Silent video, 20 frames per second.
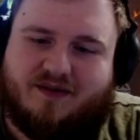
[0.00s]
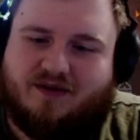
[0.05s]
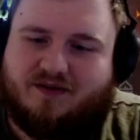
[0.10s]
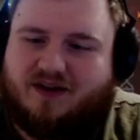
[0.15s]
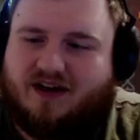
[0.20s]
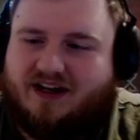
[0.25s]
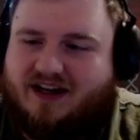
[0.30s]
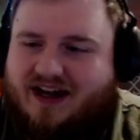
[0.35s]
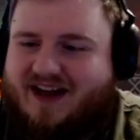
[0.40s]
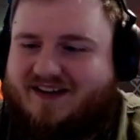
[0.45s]

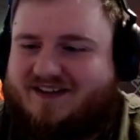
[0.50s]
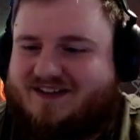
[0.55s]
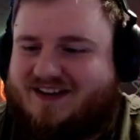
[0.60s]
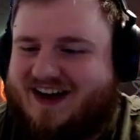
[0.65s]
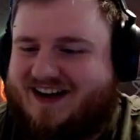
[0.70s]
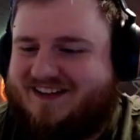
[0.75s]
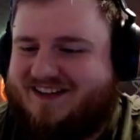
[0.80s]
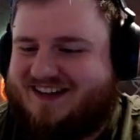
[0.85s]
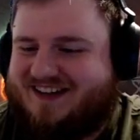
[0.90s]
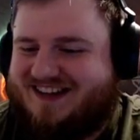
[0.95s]
running
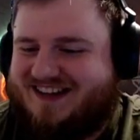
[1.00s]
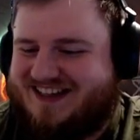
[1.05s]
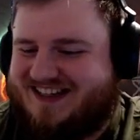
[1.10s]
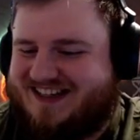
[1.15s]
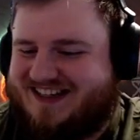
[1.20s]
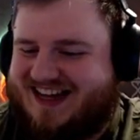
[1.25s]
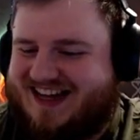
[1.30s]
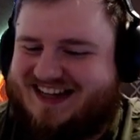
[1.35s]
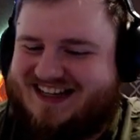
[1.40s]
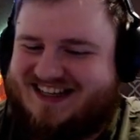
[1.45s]
Amcrafter in this
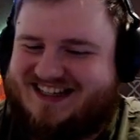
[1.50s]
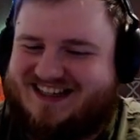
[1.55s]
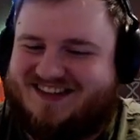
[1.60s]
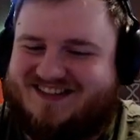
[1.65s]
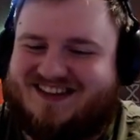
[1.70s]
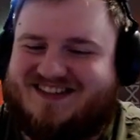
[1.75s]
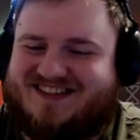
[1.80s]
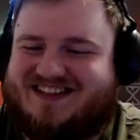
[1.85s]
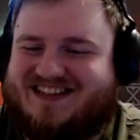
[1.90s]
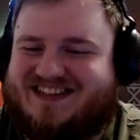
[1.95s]
deck is
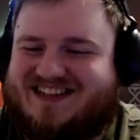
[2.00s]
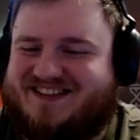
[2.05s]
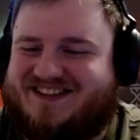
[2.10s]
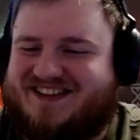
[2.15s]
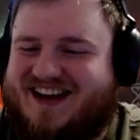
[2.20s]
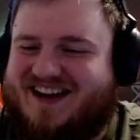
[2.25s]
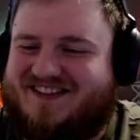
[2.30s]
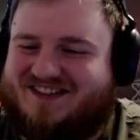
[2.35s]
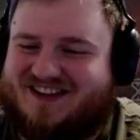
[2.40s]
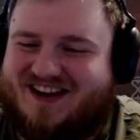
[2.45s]
sometimes you do
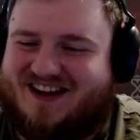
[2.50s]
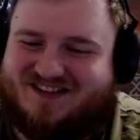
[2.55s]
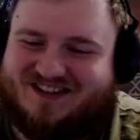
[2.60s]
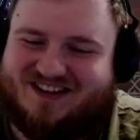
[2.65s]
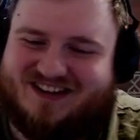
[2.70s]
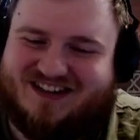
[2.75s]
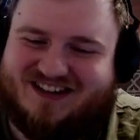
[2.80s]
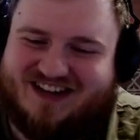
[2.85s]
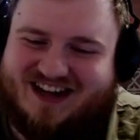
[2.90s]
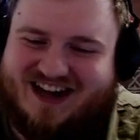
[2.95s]

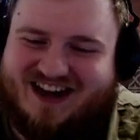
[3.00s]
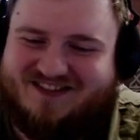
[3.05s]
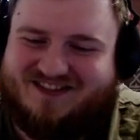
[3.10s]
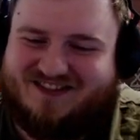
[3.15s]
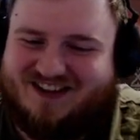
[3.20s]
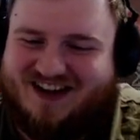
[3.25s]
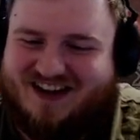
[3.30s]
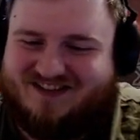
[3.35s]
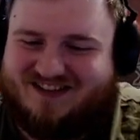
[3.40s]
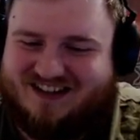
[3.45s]
Amcrafter into
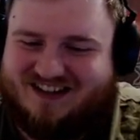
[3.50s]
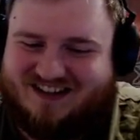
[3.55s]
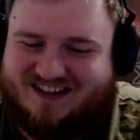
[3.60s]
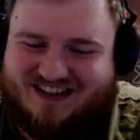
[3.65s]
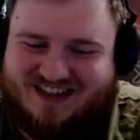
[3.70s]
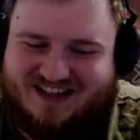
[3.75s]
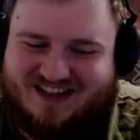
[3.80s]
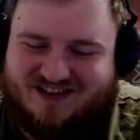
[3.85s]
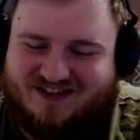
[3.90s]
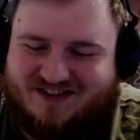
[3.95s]
Amcrafter and
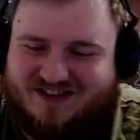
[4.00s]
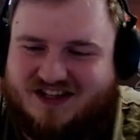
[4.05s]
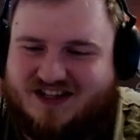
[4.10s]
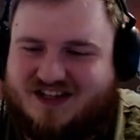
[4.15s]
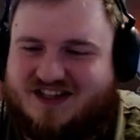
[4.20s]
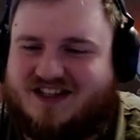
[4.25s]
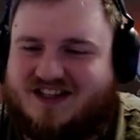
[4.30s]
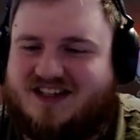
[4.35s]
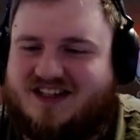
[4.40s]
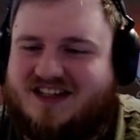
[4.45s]
then you
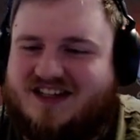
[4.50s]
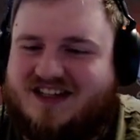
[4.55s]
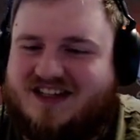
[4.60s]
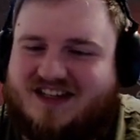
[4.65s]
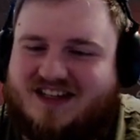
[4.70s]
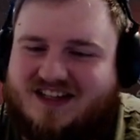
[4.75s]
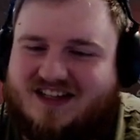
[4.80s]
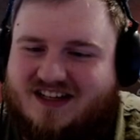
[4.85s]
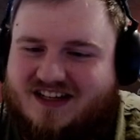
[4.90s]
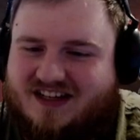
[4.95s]
just,
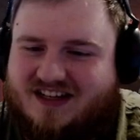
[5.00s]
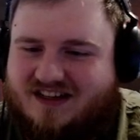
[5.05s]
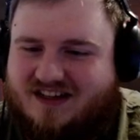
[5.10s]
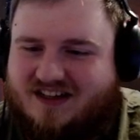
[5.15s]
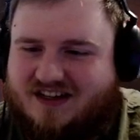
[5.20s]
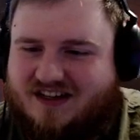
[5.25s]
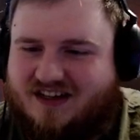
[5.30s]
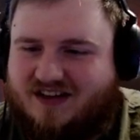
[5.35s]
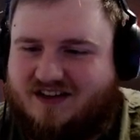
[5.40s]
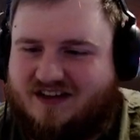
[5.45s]

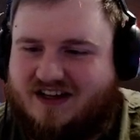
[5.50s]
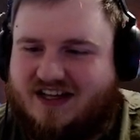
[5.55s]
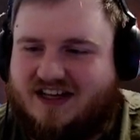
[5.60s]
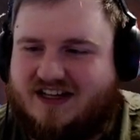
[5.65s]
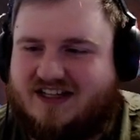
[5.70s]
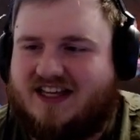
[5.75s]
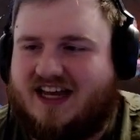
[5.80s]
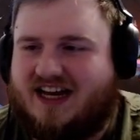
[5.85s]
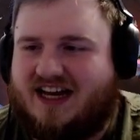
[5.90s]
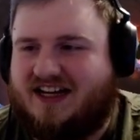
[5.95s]
you know, get a
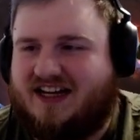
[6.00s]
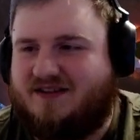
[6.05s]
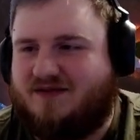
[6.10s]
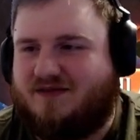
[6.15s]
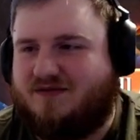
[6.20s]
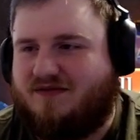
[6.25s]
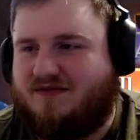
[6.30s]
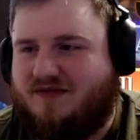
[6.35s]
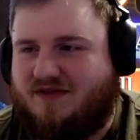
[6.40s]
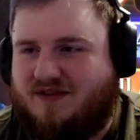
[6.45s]
second
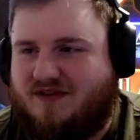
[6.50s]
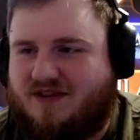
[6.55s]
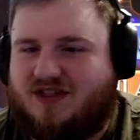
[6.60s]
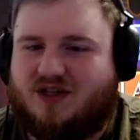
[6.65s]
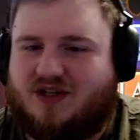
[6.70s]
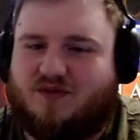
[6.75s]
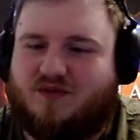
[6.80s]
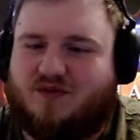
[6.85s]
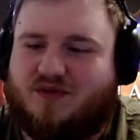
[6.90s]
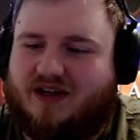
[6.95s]

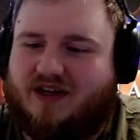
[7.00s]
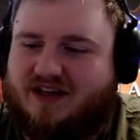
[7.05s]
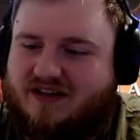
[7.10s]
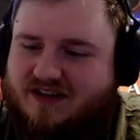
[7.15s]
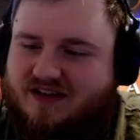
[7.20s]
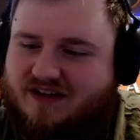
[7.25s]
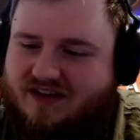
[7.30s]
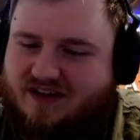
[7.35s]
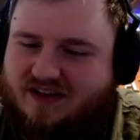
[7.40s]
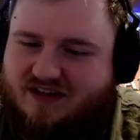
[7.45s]
2-1.
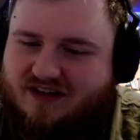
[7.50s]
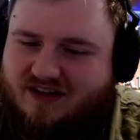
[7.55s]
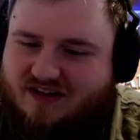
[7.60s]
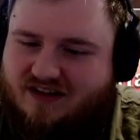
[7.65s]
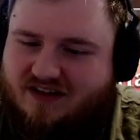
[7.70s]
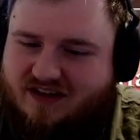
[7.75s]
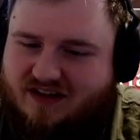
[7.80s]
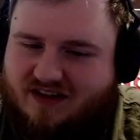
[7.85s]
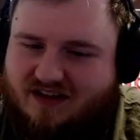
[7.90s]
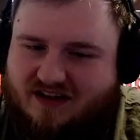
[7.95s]

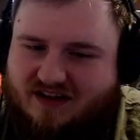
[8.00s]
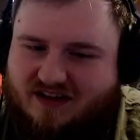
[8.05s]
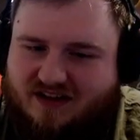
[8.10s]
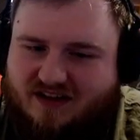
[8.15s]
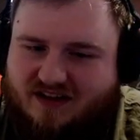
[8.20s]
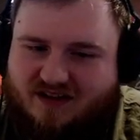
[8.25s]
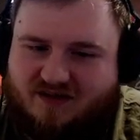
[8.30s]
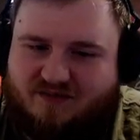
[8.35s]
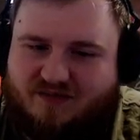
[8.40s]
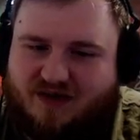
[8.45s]

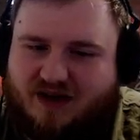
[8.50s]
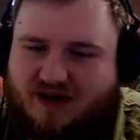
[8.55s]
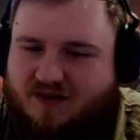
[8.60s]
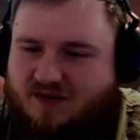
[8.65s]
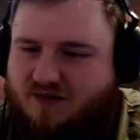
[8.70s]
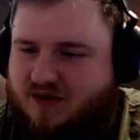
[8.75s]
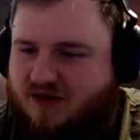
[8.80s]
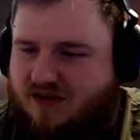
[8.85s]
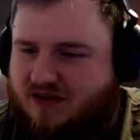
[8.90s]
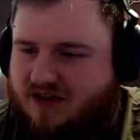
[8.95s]
But
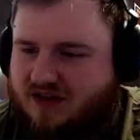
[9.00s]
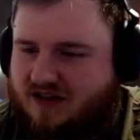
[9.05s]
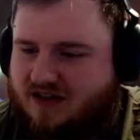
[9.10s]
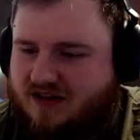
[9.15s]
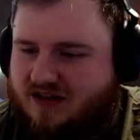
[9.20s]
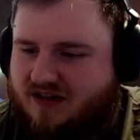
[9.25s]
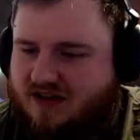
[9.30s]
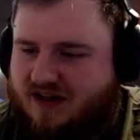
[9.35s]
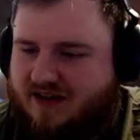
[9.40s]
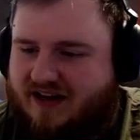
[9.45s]
we'll,
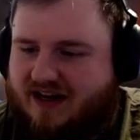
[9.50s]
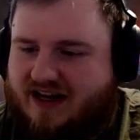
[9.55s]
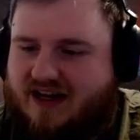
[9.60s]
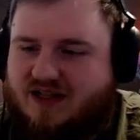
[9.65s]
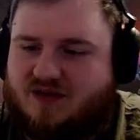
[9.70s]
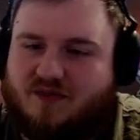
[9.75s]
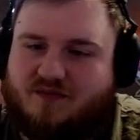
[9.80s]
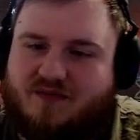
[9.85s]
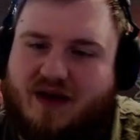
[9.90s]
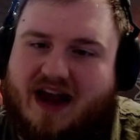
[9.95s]
I mean, I
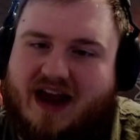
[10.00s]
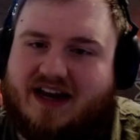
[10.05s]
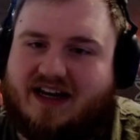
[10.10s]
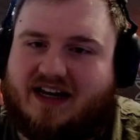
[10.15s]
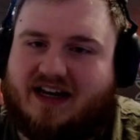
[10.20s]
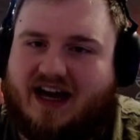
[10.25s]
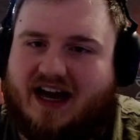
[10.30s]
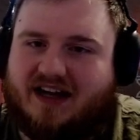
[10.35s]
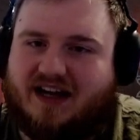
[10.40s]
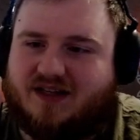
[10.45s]
guess we pay into
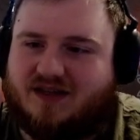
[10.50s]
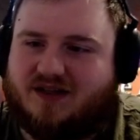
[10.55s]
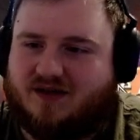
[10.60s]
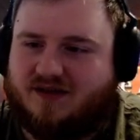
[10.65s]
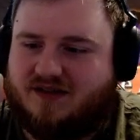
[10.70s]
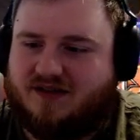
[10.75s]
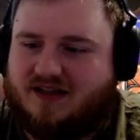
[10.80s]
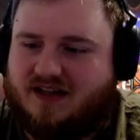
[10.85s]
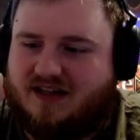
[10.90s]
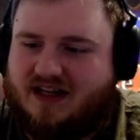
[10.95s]
Guide of
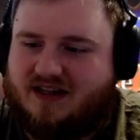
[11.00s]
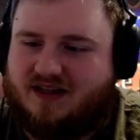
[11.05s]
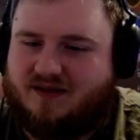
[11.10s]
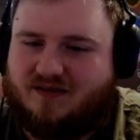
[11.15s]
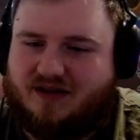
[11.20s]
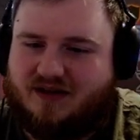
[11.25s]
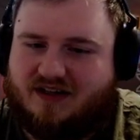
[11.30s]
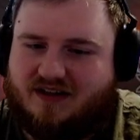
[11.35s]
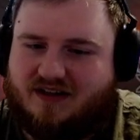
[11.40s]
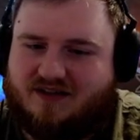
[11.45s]
Souls, hit them
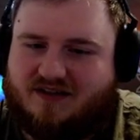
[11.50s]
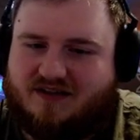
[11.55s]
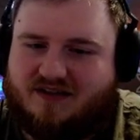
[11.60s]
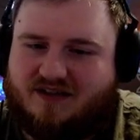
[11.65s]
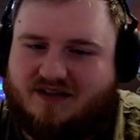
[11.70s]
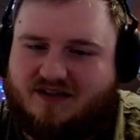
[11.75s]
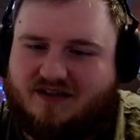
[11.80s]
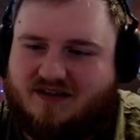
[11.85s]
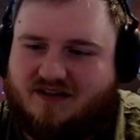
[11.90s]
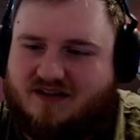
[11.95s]
here,
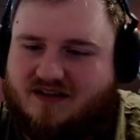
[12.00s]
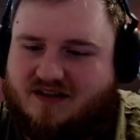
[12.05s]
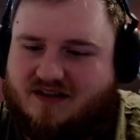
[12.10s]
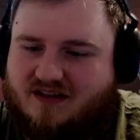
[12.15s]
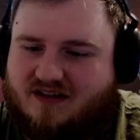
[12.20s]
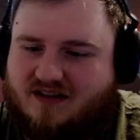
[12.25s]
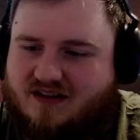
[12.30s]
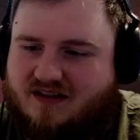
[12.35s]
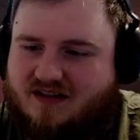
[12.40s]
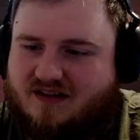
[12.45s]

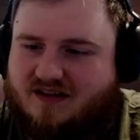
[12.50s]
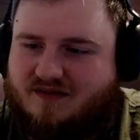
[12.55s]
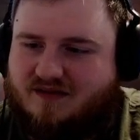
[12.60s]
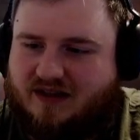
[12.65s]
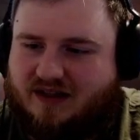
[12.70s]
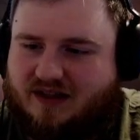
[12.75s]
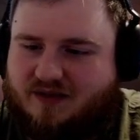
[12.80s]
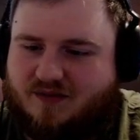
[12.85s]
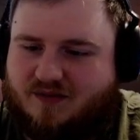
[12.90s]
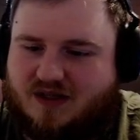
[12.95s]

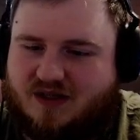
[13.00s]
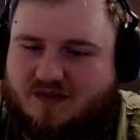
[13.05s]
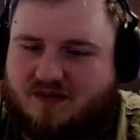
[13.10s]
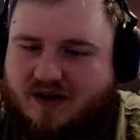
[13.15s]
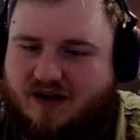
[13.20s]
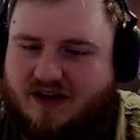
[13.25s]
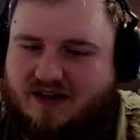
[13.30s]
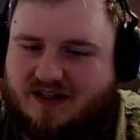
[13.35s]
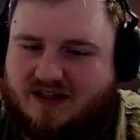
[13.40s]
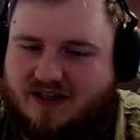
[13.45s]
make them
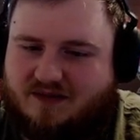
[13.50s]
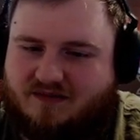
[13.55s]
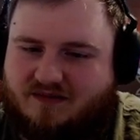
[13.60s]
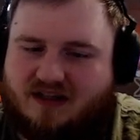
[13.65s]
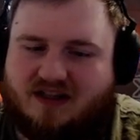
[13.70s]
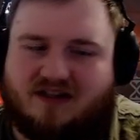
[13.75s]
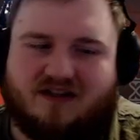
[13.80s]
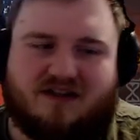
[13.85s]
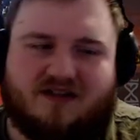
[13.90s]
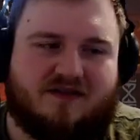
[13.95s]
respond to something.